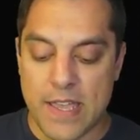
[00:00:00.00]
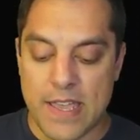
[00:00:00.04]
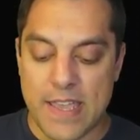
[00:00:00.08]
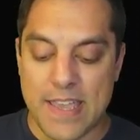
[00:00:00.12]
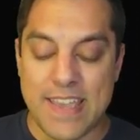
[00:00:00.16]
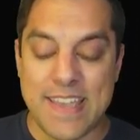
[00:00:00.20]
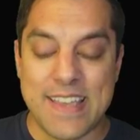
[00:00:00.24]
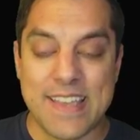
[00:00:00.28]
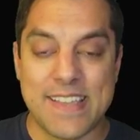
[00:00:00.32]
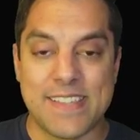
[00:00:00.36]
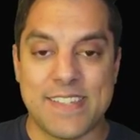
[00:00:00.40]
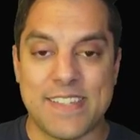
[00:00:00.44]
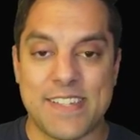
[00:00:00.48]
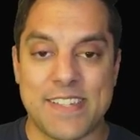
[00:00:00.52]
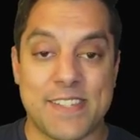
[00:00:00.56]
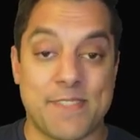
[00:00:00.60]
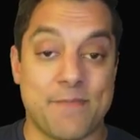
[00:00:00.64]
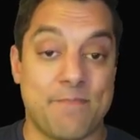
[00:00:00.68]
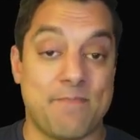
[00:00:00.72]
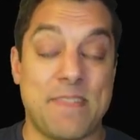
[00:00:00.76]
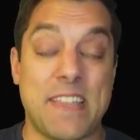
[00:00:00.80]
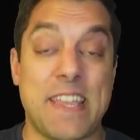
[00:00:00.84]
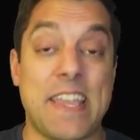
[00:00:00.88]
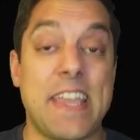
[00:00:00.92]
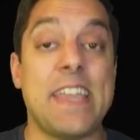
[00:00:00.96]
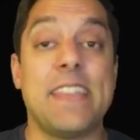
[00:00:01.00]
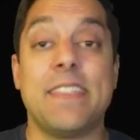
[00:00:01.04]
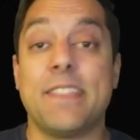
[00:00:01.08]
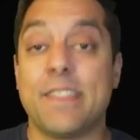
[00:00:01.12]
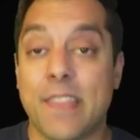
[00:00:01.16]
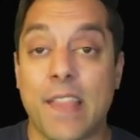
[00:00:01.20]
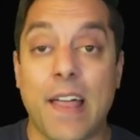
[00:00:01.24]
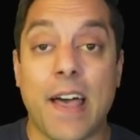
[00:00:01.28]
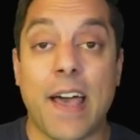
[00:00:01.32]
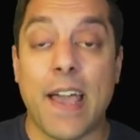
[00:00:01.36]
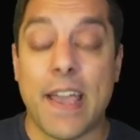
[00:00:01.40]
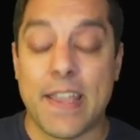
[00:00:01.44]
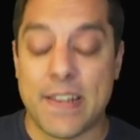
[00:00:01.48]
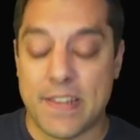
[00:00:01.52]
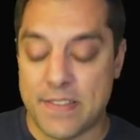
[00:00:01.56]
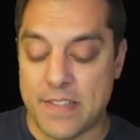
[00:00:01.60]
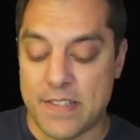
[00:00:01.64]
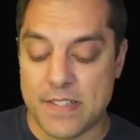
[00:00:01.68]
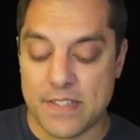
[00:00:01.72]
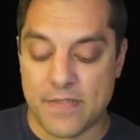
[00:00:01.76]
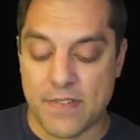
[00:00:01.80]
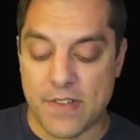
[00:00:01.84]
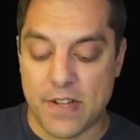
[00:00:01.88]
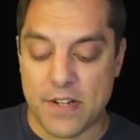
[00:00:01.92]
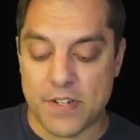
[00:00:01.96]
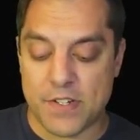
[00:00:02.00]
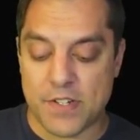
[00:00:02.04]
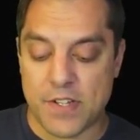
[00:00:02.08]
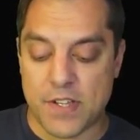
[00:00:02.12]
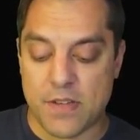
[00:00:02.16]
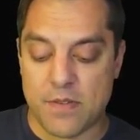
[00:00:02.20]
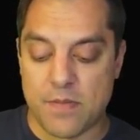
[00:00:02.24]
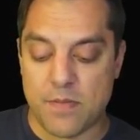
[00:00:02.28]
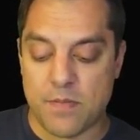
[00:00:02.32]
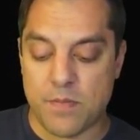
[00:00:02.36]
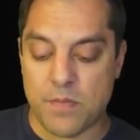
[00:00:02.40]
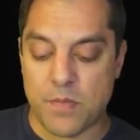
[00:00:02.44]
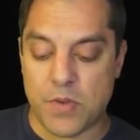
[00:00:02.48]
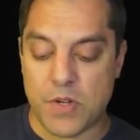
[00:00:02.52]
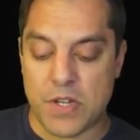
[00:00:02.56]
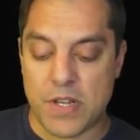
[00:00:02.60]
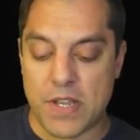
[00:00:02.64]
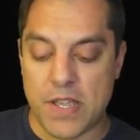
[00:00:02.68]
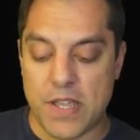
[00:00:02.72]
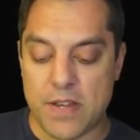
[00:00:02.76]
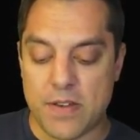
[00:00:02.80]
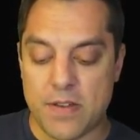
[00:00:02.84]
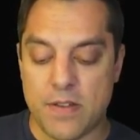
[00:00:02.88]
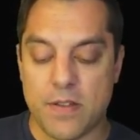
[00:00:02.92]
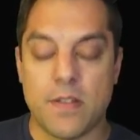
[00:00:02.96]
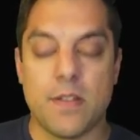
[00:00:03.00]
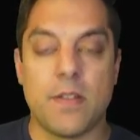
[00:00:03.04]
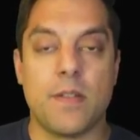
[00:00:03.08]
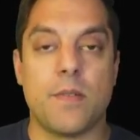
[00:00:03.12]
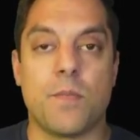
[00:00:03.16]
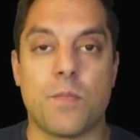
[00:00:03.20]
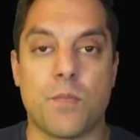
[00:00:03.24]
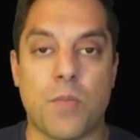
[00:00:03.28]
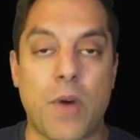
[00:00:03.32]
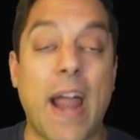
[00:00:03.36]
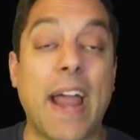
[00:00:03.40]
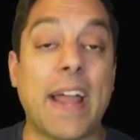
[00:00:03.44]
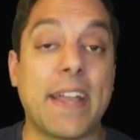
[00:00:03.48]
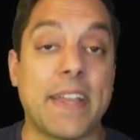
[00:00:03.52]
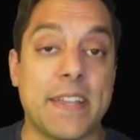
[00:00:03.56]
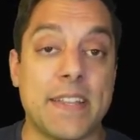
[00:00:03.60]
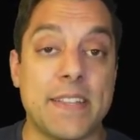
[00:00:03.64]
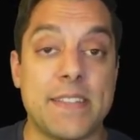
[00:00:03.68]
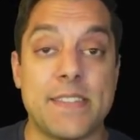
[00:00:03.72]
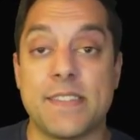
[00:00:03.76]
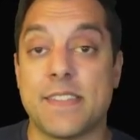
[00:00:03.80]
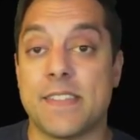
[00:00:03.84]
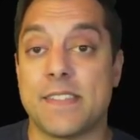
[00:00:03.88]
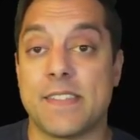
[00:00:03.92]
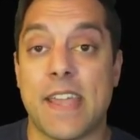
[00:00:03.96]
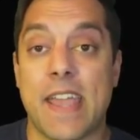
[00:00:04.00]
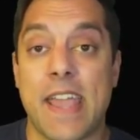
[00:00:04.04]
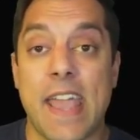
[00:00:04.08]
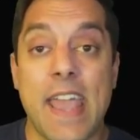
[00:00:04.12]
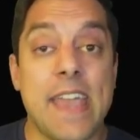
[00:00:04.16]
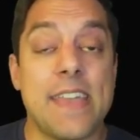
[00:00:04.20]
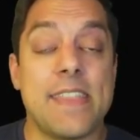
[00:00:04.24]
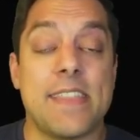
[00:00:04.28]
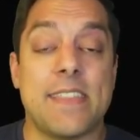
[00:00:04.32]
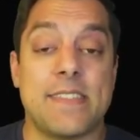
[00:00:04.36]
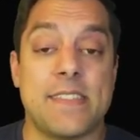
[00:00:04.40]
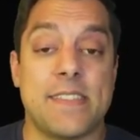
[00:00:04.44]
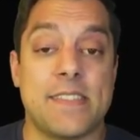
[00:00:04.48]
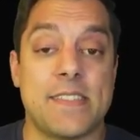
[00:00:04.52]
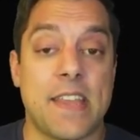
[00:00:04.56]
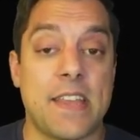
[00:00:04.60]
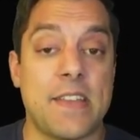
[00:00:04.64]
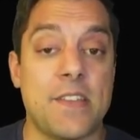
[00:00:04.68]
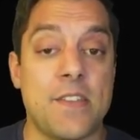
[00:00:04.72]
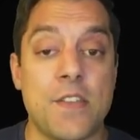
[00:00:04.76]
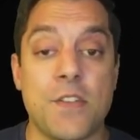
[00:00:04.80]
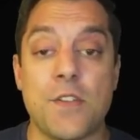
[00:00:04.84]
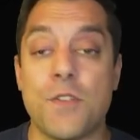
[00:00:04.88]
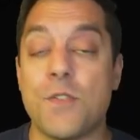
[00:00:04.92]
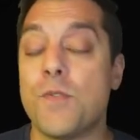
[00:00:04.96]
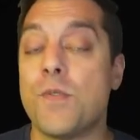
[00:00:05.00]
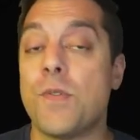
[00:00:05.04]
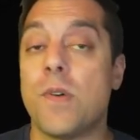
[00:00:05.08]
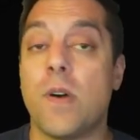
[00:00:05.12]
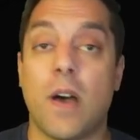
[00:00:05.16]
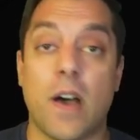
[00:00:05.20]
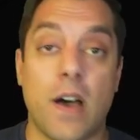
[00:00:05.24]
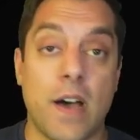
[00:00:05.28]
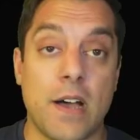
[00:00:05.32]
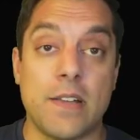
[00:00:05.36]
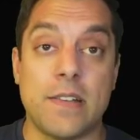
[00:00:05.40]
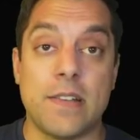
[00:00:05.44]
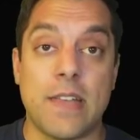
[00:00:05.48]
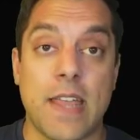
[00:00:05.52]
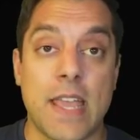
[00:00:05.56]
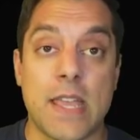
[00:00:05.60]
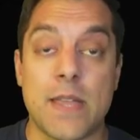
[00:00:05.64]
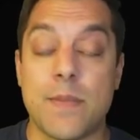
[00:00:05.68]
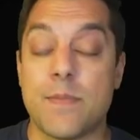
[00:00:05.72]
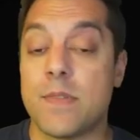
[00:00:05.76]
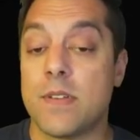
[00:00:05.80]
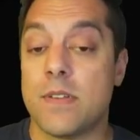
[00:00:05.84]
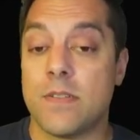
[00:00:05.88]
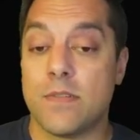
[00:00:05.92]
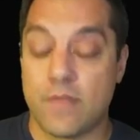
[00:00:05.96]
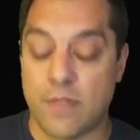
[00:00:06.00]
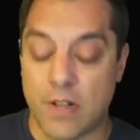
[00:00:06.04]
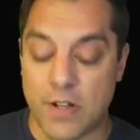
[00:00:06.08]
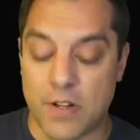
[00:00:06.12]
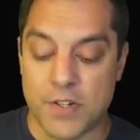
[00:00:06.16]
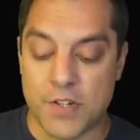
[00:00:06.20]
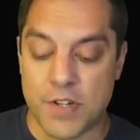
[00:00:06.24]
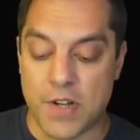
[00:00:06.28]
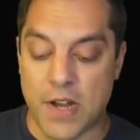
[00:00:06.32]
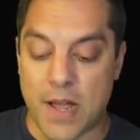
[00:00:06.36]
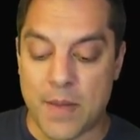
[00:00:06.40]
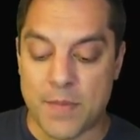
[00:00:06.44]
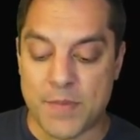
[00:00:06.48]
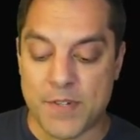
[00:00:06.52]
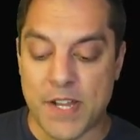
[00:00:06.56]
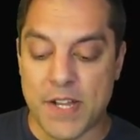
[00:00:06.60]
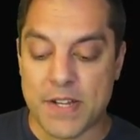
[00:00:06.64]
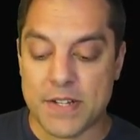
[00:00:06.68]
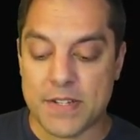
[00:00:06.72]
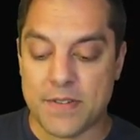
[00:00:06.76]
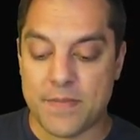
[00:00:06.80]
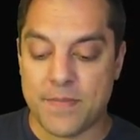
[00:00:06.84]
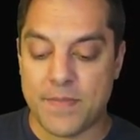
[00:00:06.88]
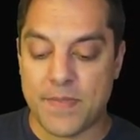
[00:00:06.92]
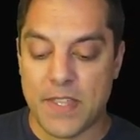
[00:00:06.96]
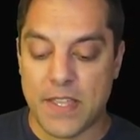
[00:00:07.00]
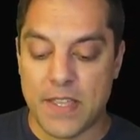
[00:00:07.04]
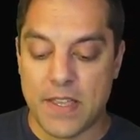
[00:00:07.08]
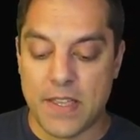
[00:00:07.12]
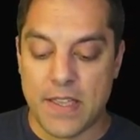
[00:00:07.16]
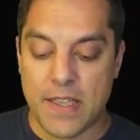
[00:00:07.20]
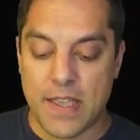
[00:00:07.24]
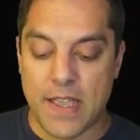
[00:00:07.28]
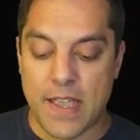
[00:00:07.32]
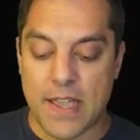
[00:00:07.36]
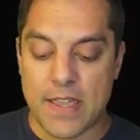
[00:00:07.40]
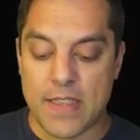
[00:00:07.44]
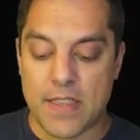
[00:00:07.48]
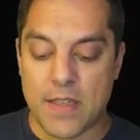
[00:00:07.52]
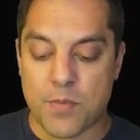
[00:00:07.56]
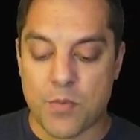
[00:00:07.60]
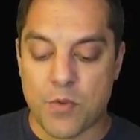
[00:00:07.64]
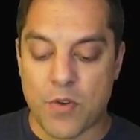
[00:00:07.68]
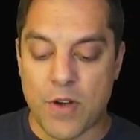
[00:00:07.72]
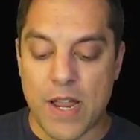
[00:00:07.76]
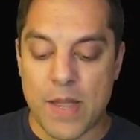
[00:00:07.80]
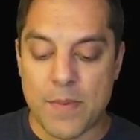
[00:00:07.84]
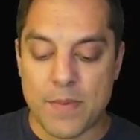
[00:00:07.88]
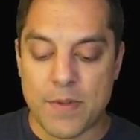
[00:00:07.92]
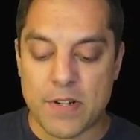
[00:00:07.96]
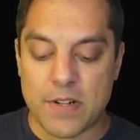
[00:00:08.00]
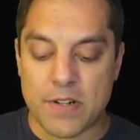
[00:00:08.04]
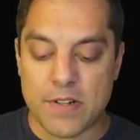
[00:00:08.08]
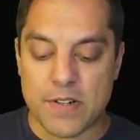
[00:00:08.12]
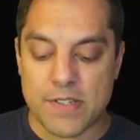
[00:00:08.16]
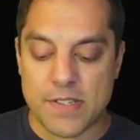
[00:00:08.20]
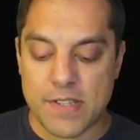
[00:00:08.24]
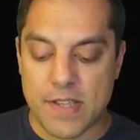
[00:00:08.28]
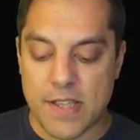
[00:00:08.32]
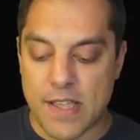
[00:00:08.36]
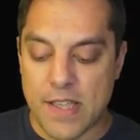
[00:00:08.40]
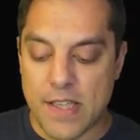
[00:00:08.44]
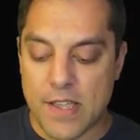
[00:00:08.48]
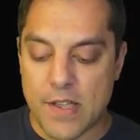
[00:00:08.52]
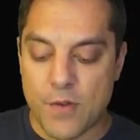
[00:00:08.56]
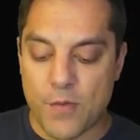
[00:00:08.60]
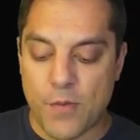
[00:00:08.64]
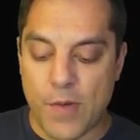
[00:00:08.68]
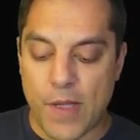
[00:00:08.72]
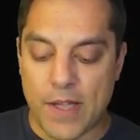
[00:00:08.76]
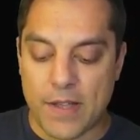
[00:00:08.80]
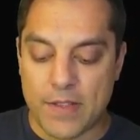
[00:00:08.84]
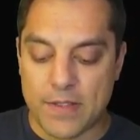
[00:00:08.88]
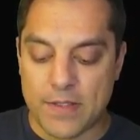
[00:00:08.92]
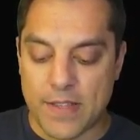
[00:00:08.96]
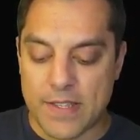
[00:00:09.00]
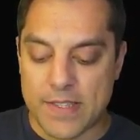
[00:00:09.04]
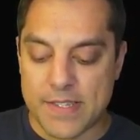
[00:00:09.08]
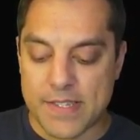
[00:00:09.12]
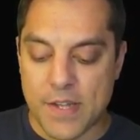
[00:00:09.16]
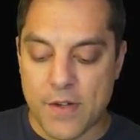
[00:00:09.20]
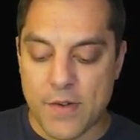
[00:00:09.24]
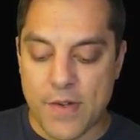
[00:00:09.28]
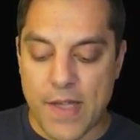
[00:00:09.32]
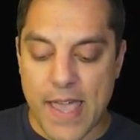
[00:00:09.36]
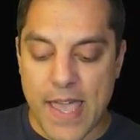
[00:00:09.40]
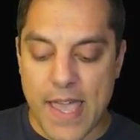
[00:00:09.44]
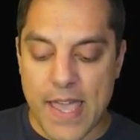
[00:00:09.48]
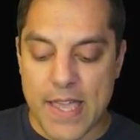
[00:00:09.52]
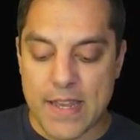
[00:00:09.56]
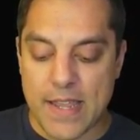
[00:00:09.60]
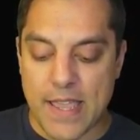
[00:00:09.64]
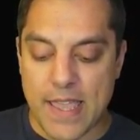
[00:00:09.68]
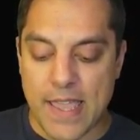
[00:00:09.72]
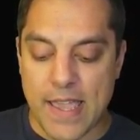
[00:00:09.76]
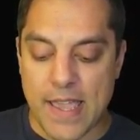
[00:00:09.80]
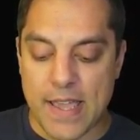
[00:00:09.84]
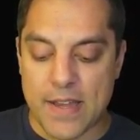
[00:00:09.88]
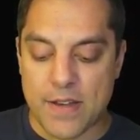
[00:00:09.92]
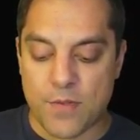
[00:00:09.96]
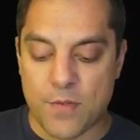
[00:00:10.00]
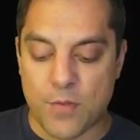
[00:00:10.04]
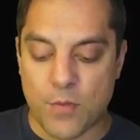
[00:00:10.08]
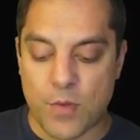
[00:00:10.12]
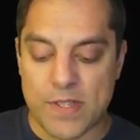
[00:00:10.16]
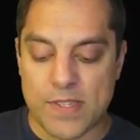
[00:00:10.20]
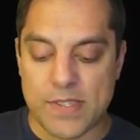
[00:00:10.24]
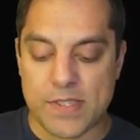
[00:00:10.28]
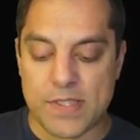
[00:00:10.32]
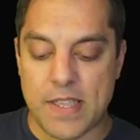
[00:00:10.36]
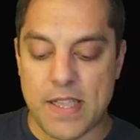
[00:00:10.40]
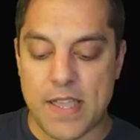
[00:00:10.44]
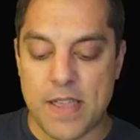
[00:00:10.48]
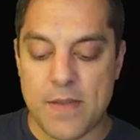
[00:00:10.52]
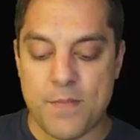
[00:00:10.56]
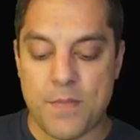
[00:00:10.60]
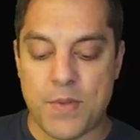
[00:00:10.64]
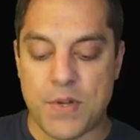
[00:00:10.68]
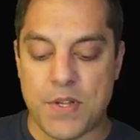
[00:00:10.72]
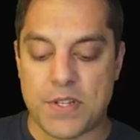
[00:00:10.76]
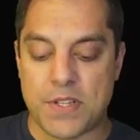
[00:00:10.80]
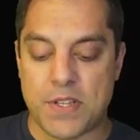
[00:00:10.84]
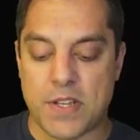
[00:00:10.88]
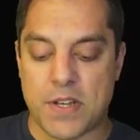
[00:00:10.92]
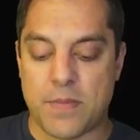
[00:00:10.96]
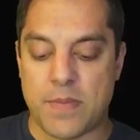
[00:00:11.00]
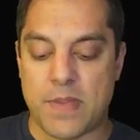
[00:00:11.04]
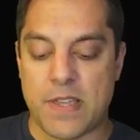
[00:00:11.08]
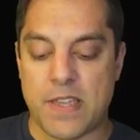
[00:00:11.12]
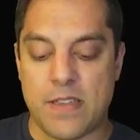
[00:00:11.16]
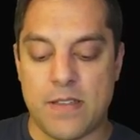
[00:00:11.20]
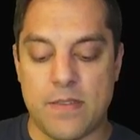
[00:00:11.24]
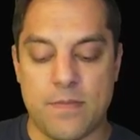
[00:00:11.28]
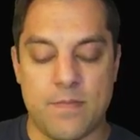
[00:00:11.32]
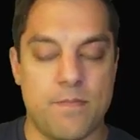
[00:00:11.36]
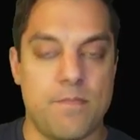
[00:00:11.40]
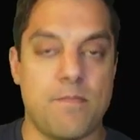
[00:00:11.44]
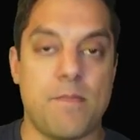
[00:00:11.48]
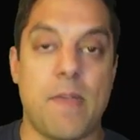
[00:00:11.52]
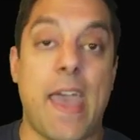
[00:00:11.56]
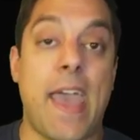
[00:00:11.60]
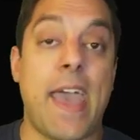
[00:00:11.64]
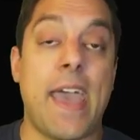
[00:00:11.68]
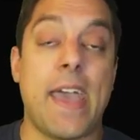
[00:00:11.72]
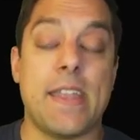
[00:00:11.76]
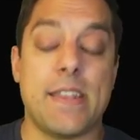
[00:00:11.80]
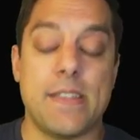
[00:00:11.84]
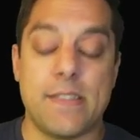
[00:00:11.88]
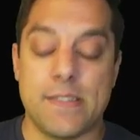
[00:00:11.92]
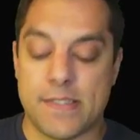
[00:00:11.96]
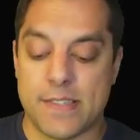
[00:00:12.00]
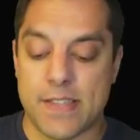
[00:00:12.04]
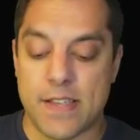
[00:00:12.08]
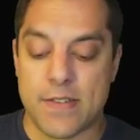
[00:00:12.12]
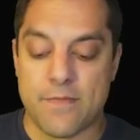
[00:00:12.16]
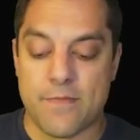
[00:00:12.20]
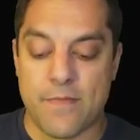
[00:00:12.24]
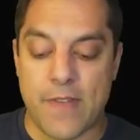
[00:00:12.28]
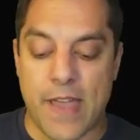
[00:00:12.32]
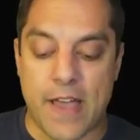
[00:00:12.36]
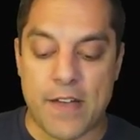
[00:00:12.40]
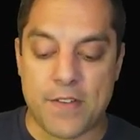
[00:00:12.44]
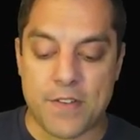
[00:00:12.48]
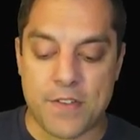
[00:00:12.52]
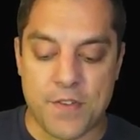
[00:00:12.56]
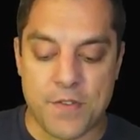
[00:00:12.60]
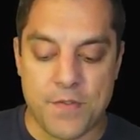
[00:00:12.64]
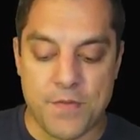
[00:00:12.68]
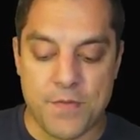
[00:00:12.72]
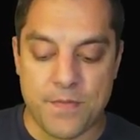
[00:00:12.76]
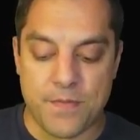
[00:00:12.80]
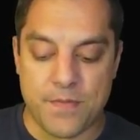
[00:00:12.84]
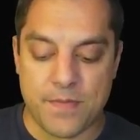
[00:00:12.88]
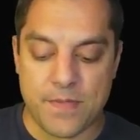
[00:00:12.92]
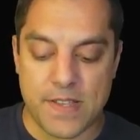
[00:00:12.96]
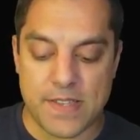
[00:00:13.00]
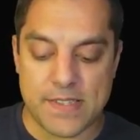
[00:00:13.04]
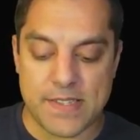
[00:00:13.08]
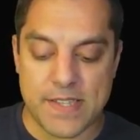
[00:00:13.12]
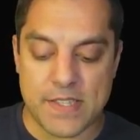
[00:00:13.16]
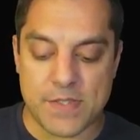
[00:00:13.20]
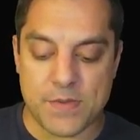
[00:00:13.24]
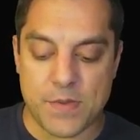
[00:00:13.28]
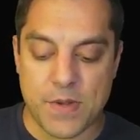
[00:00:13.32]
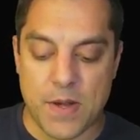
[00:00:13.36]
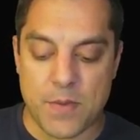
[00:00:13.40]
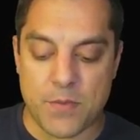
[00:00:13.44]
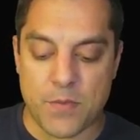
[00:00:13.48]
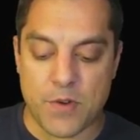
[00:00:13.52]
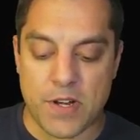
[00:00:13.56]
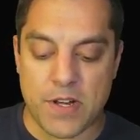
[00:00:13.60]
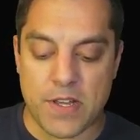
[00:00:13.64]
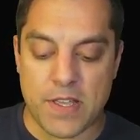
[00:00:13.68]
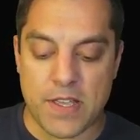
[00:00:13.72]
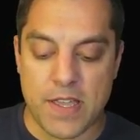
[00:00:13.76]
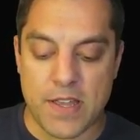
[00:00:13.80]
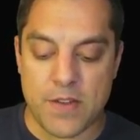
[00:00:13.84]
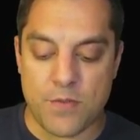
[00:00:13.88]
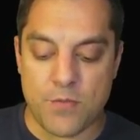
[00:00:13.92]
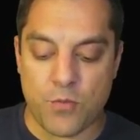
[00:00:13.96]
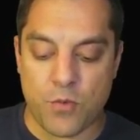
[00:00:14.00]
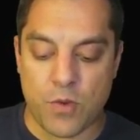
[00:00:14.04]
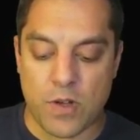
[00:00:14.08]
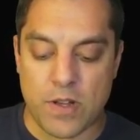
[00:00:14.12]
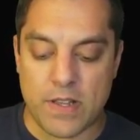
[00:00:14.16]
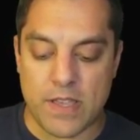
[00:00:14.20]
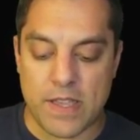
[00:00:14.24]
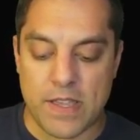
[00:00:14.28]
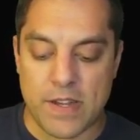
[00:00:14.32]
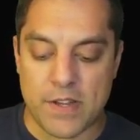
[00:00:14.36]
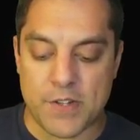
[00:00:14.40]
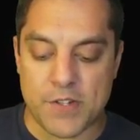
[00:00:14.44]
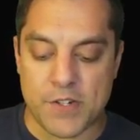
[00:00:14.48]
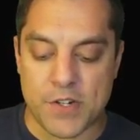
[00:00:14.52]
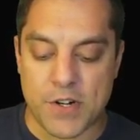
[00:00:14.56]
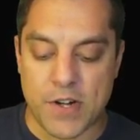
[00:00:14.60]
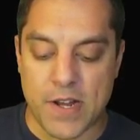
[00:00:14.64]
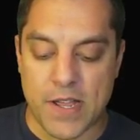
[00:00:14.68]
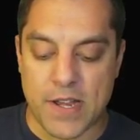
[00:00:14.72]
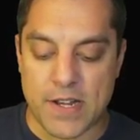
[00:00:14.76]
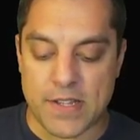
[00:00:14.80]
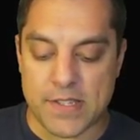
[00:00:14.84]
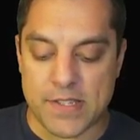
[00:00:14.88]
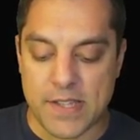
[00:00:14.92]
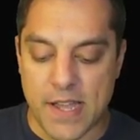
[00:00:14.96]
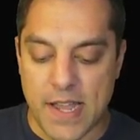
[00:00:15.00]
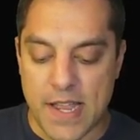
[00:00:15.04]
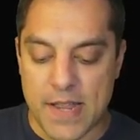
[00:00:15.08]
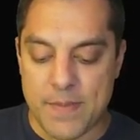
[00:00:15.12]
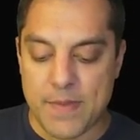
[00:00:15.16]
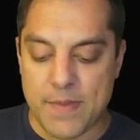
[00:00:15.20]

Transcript: is just in line in this function, put in brackets to say, hey, this is a new unnamed function object. And the parameters, well, let's go ahead and what's the input going to be? n, some value, because that's what I'm reading in, one integer at a time